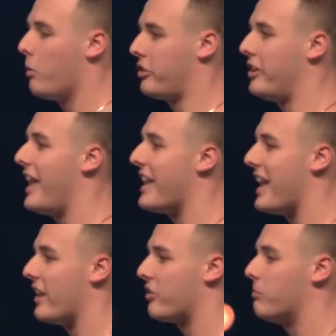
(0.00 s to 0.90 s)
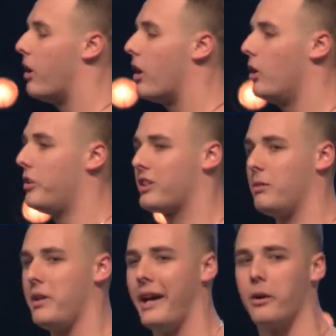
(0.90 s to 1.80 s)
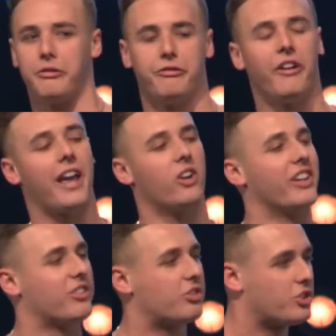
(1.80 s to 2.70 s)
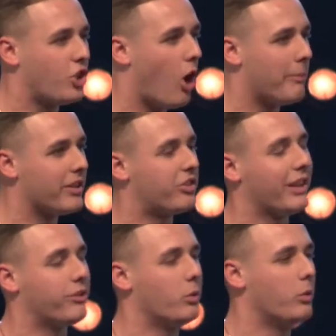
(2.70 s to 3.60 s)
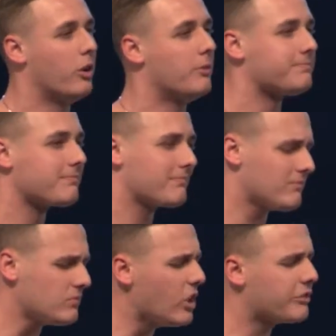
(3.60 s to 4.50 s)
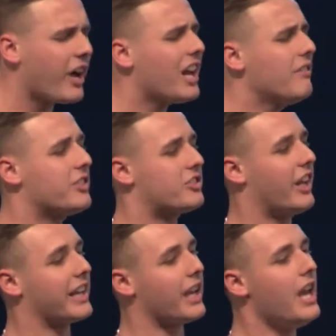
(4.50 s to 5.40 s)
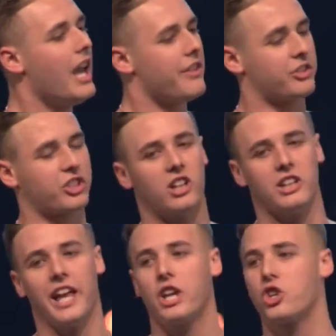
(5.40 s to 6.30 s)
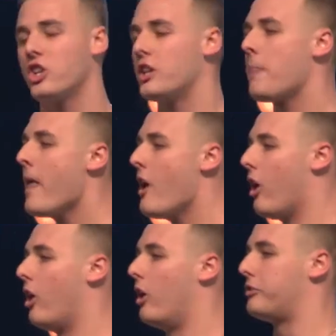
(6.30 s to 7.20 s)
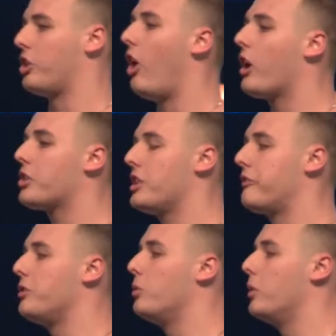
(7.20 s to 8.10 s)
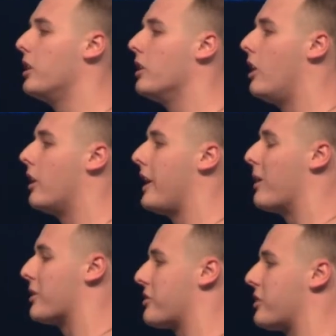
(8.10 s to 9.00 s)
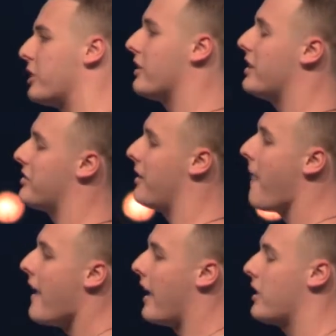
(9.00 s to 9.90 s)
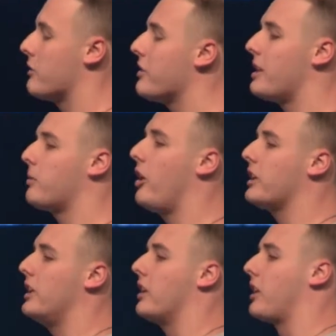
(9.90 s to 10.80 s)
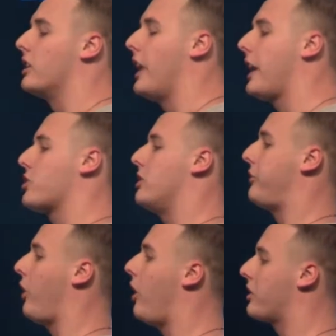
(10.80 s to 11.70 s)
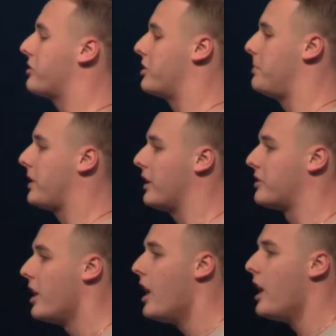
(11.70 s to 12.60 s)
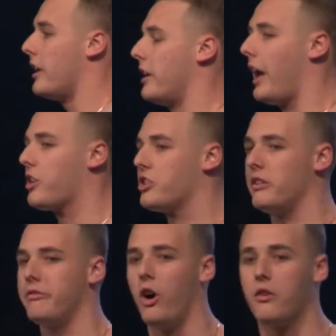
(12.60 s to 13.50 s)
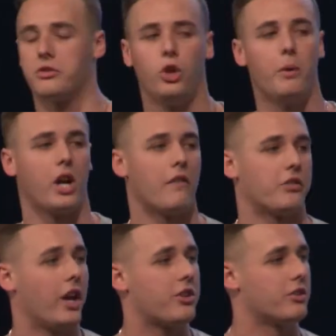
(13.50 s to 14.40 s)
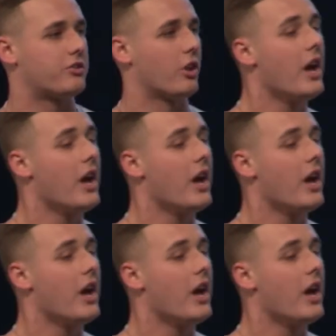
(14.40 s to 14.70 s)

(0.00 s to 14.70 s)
today and tomorrow. It's going to be our final installment, if you will, of kind of this collection of talks, if you will, on our series. And the reason I'm calling it a collection of talks is because it actually involves a two-way conversation. So